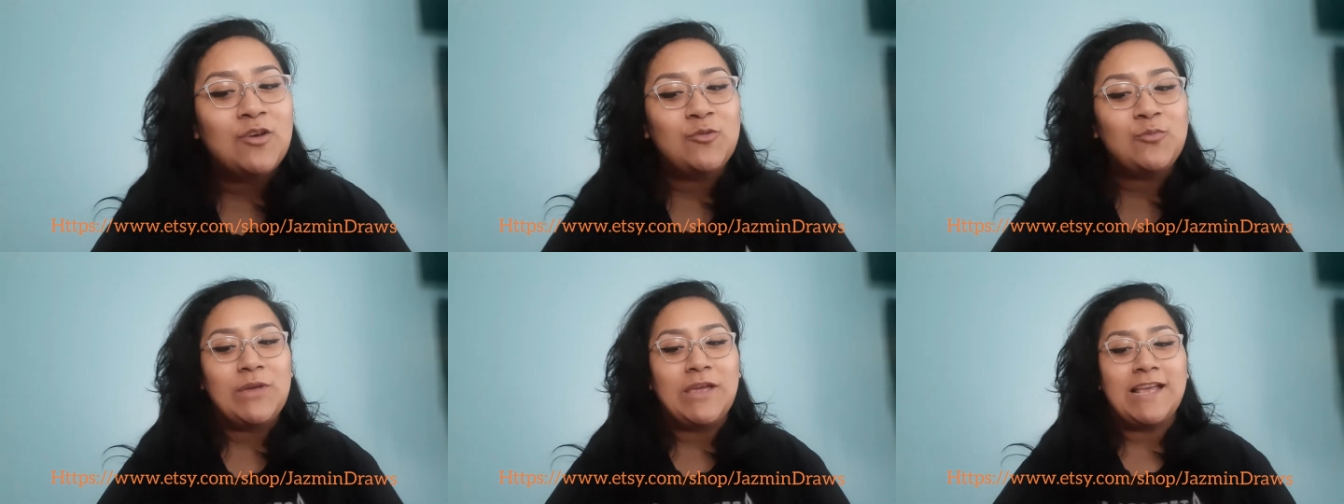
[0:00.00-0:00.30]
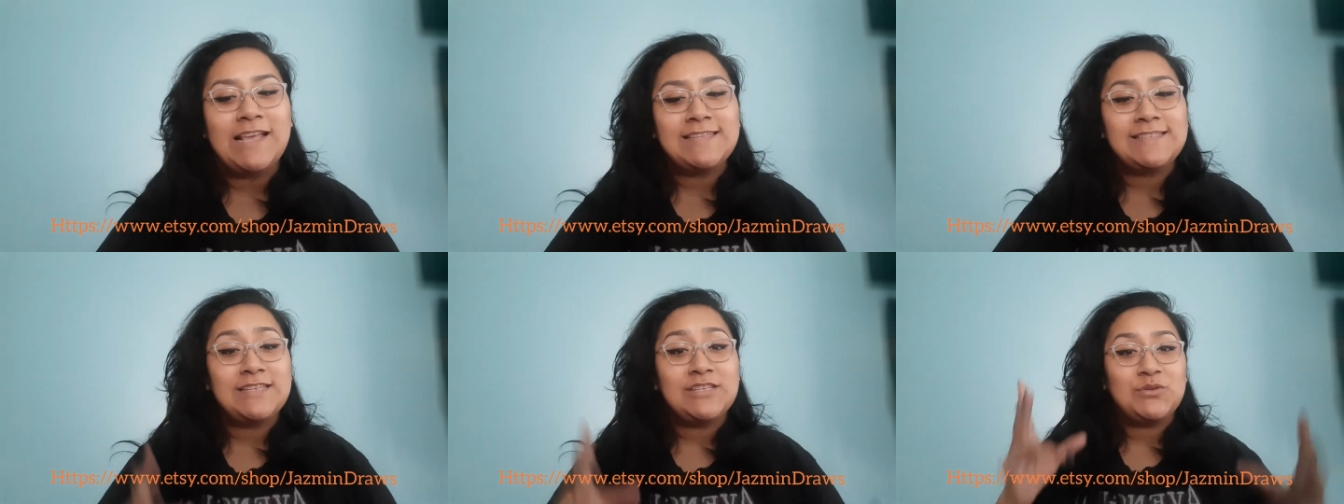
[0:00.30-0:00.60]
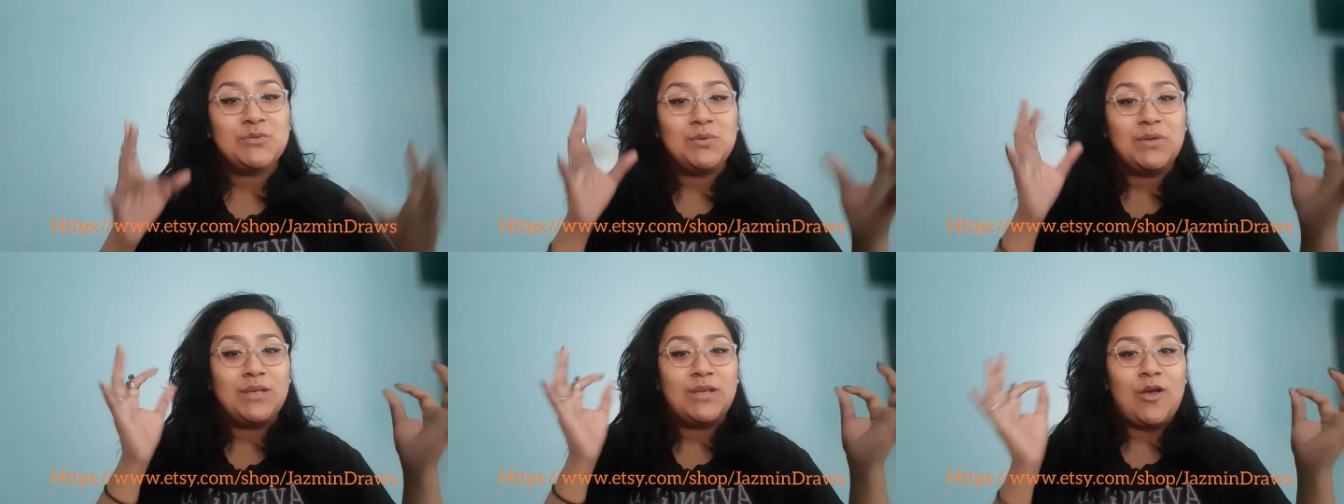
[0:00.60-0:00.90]
hope you guys are
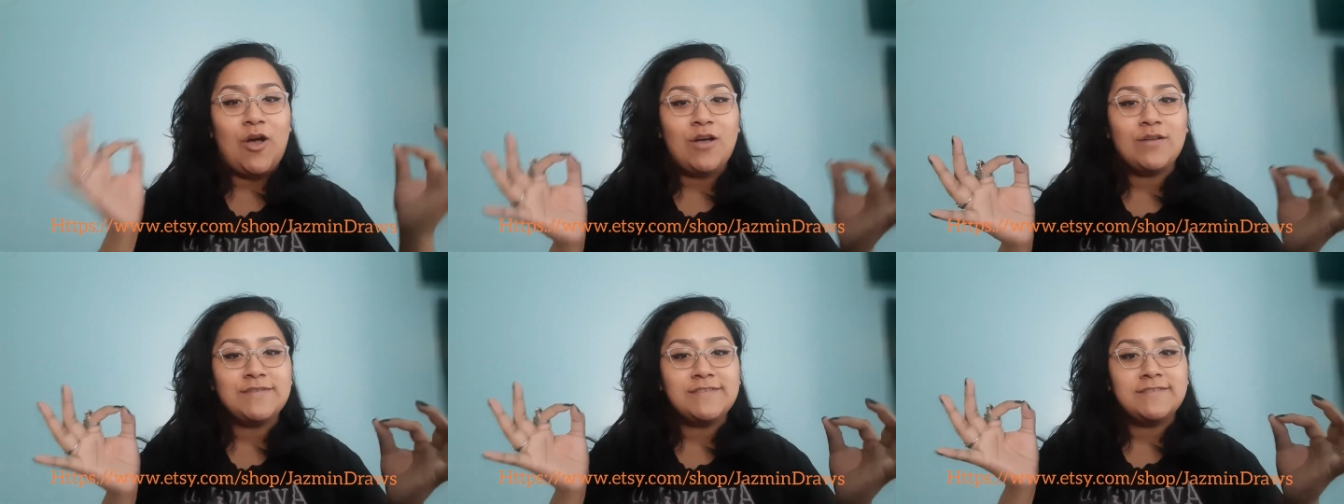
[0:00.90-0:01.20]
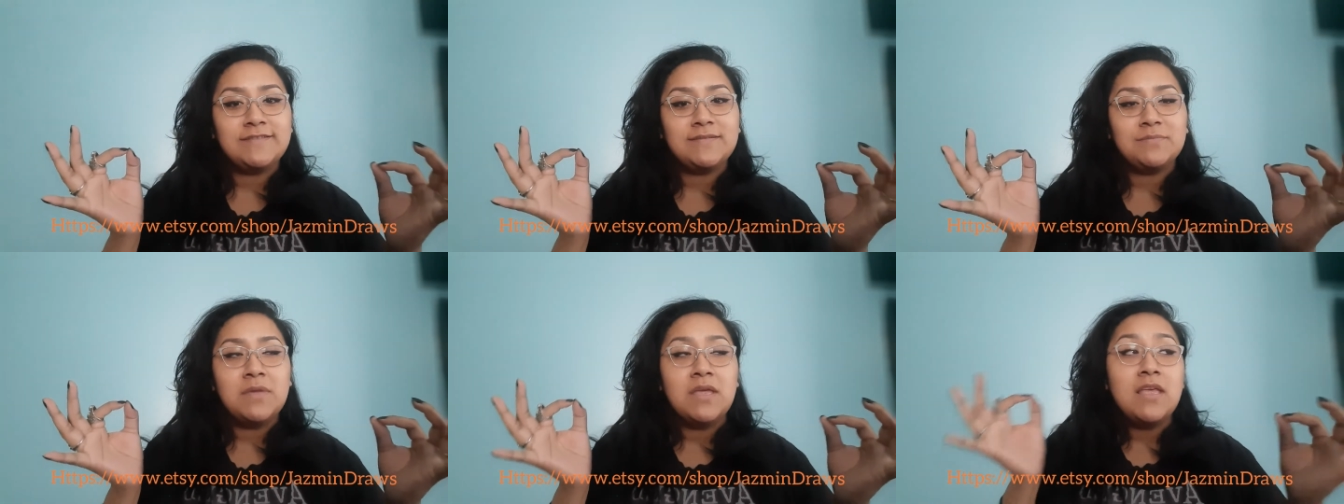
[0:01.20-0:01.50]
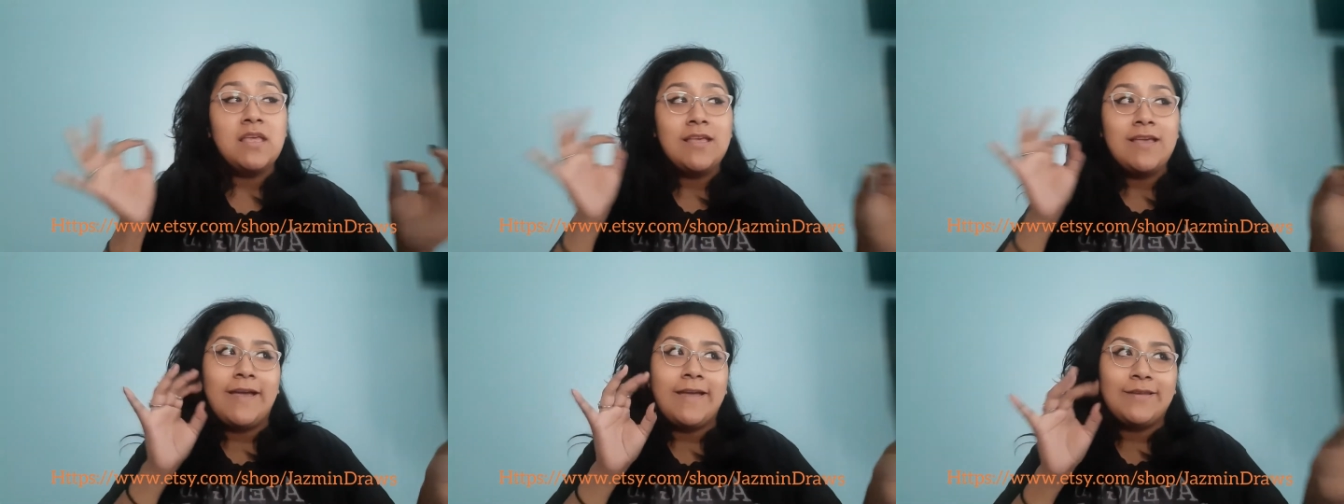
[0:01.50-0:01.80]
doing awesome.
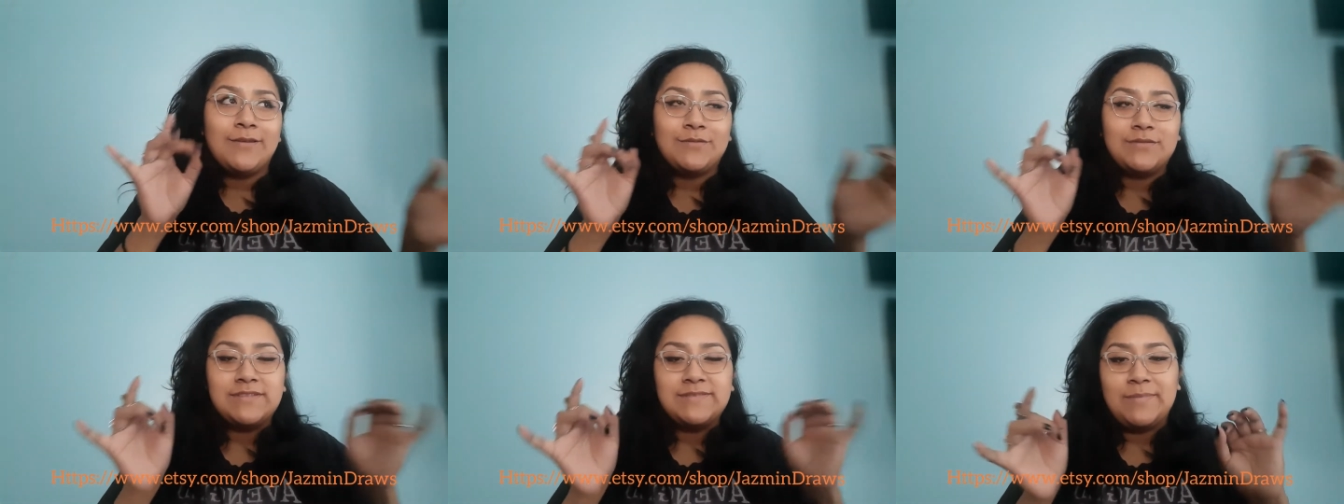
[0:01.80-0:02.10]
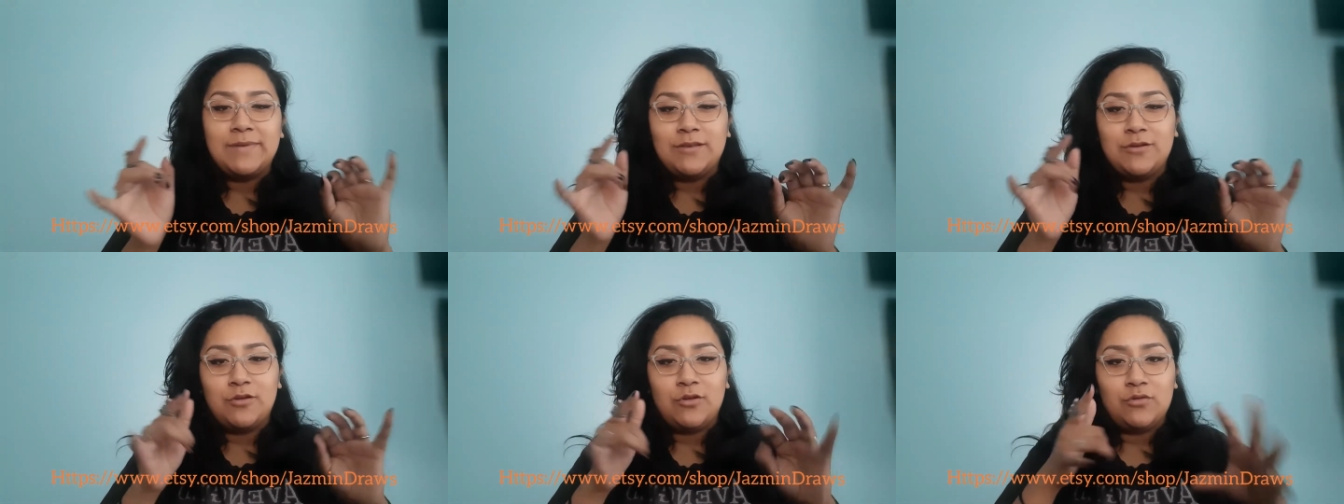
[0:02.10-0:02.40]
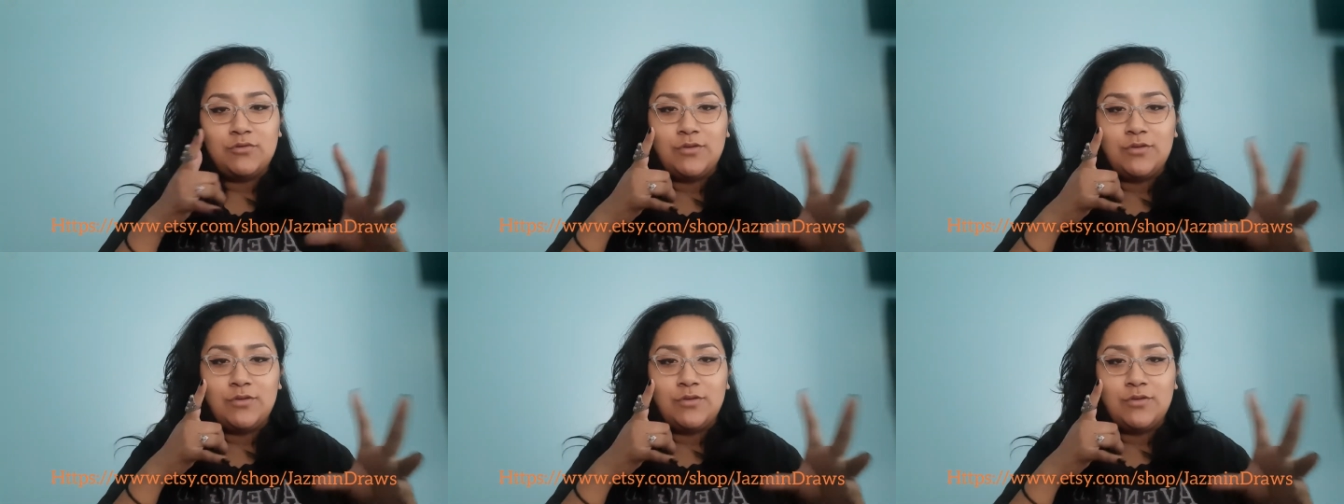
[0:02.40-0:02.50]
I know it's been